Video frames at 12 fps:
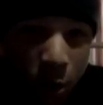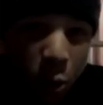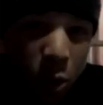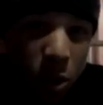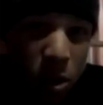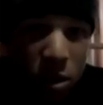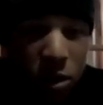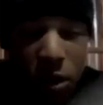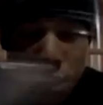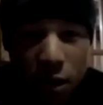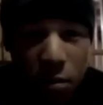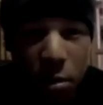more,
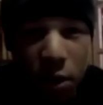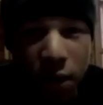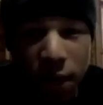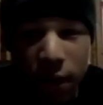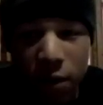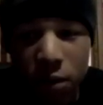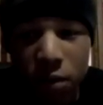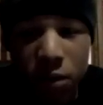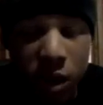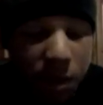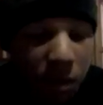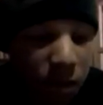better feel,
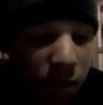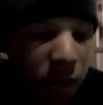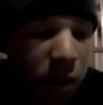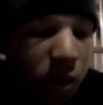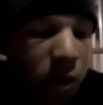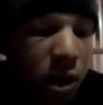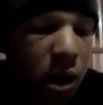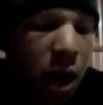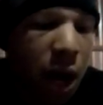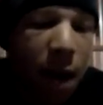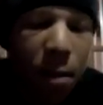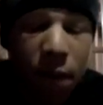smoother feel.
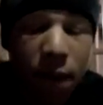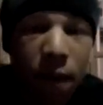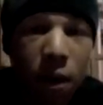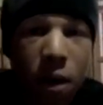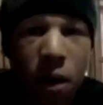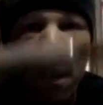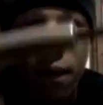I prefer